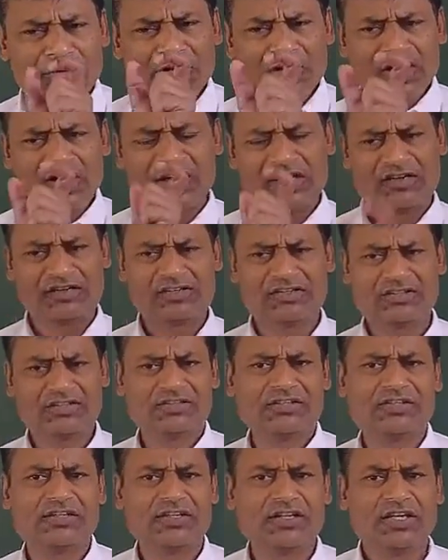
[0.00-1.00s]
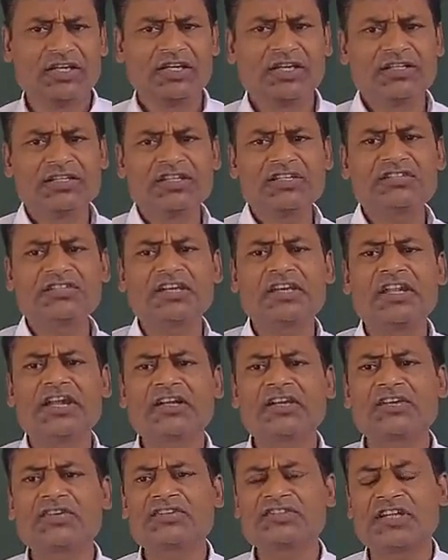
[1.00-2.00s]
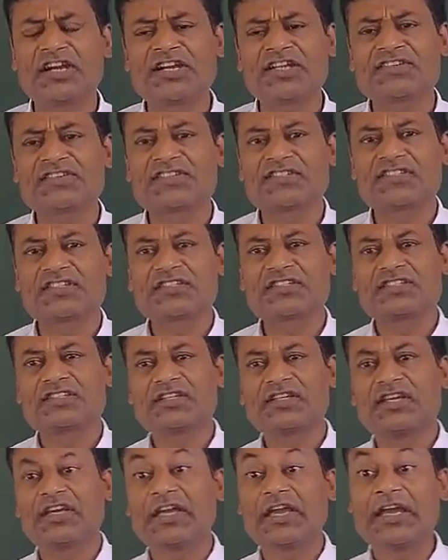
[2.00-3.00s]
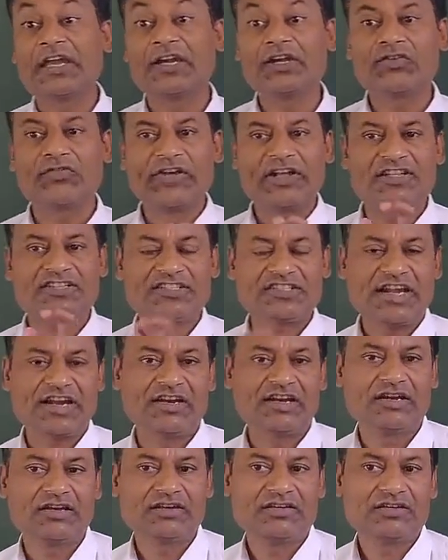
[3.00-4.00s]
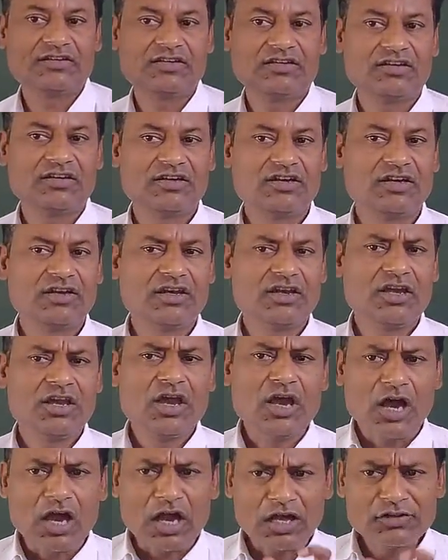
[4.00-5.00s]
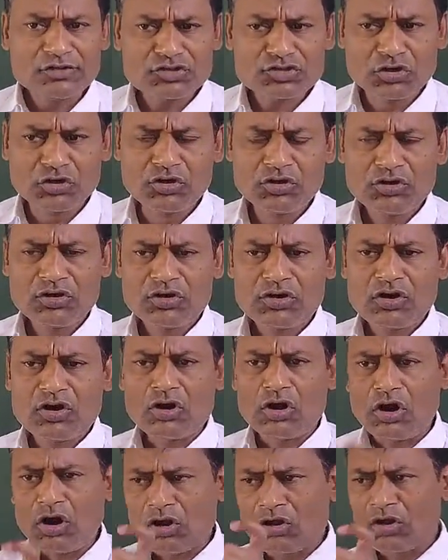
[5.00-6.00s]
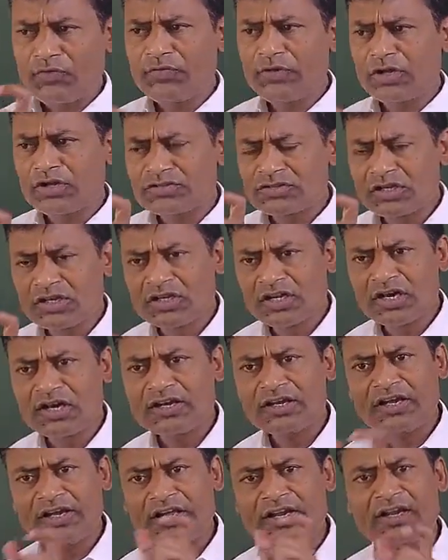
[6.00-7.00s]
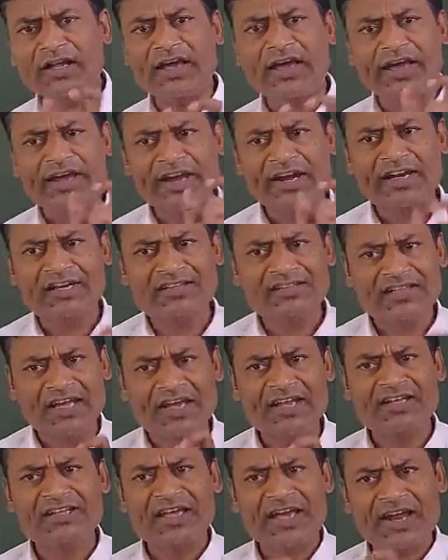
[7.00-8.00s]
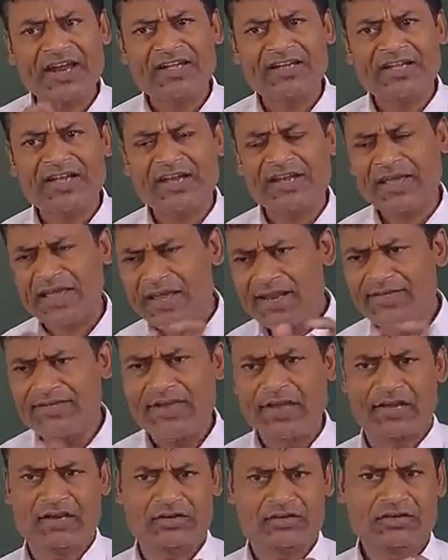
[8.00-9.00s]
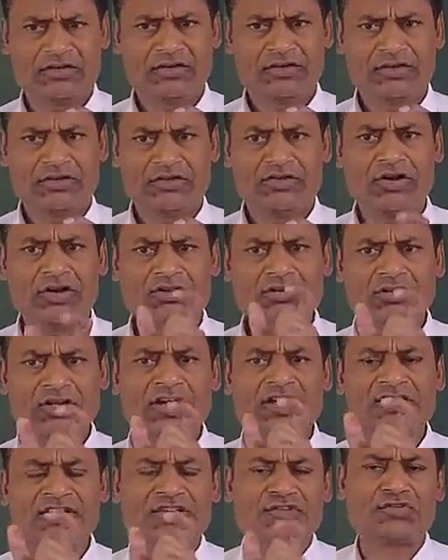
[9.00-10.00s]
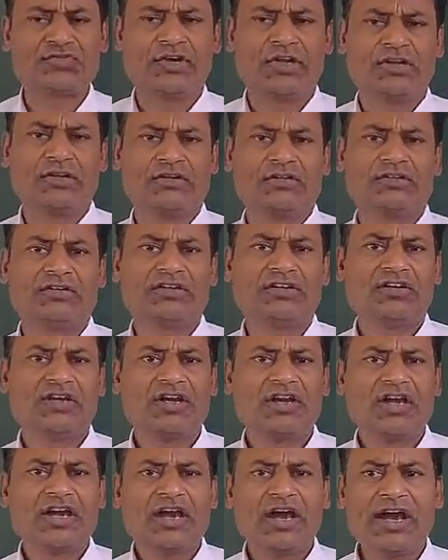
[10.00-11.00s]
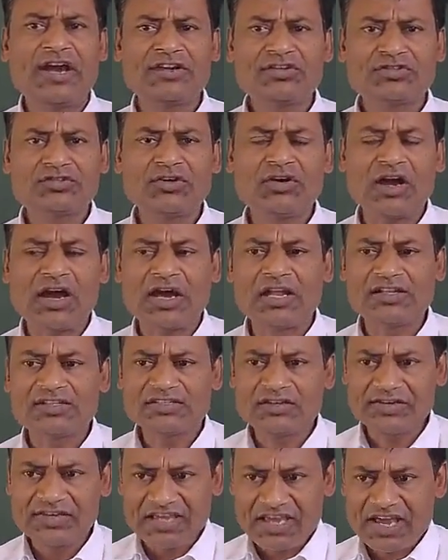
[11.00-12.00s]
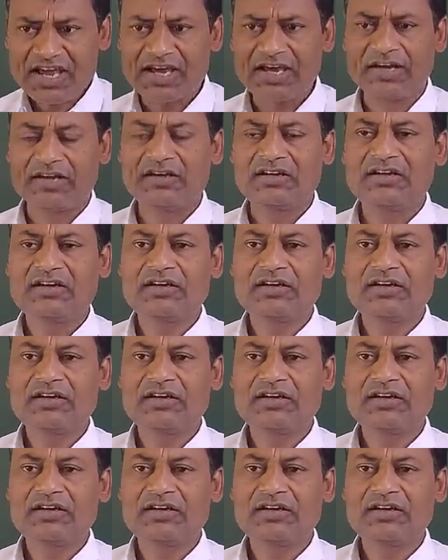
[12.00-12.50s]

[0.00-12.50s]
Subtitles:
you learn this electrostatics in 12th standard. Also, all of you also learn in 8th, 9th and 10th. Anywhere, you have to learn this one. And so also here,